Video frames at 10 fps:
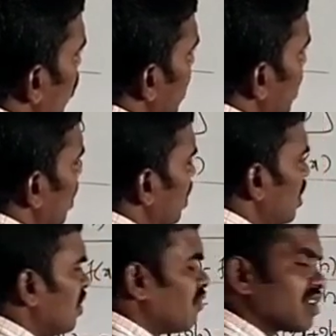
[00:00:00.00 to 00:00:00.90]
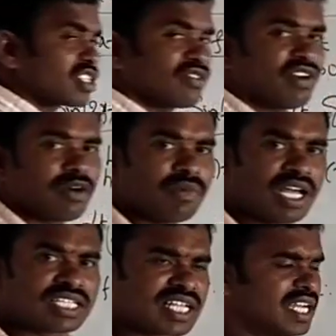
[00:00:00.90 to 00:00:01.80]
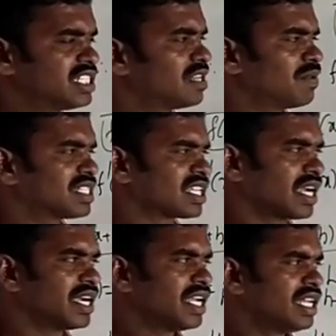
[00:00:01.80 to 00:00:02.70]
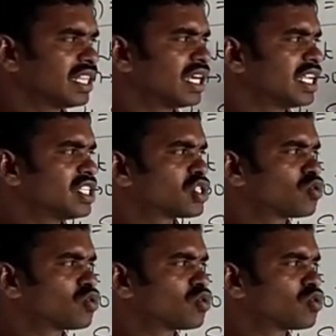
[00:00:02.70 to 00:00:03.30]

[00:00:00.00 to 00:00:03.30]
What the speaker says: Okay now, first formula sin c plus sin d, that is